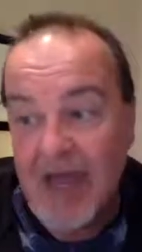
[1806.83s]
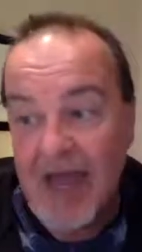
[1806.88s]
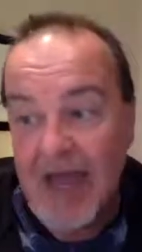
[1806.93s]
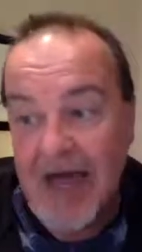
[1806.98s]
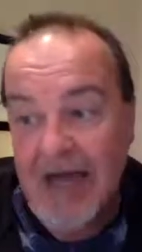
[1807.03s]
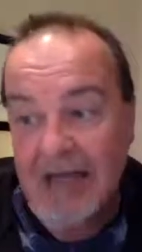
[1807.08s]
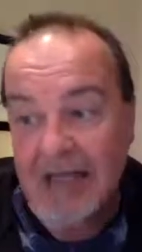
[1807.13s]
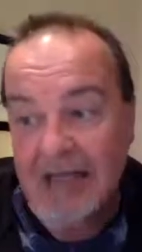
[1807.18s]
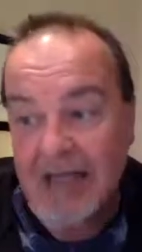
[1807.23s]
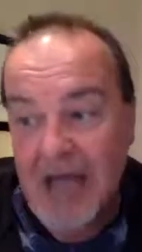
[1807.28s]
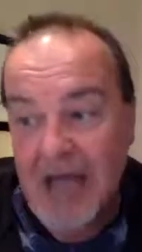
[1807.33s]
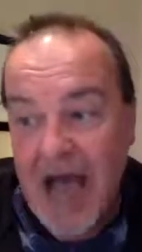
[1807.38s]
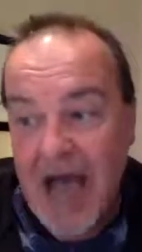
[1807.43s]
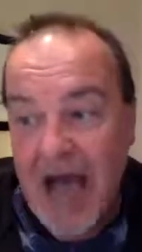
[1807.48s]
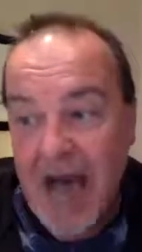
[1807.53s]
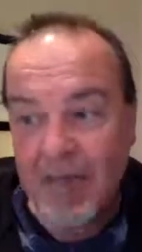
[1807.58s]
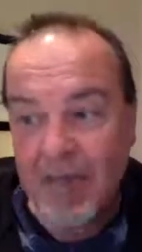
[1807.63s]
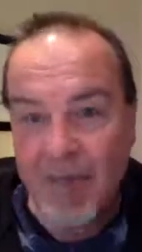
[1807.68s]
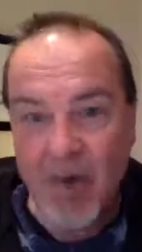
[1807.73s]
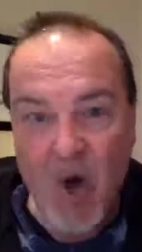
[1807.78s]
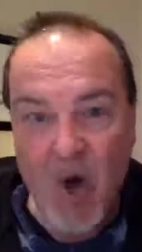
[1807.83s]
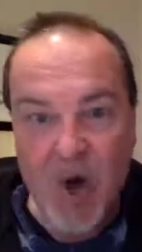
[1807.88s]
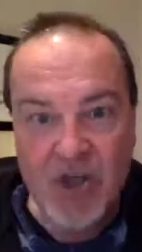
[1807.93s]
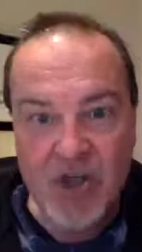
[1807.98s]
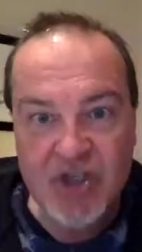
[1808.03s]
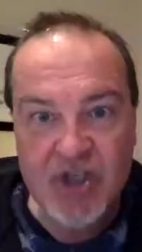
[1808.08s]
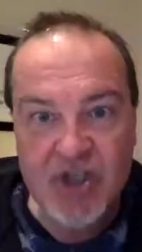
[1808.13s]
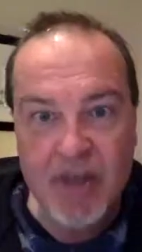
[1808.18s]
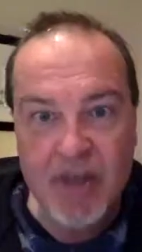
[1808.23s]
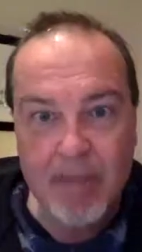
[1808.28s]
and a
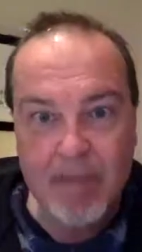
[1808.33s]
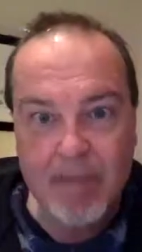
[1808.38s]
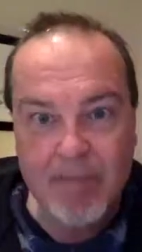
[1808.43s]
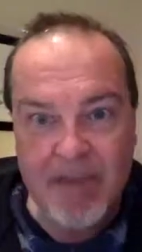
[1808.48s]
posh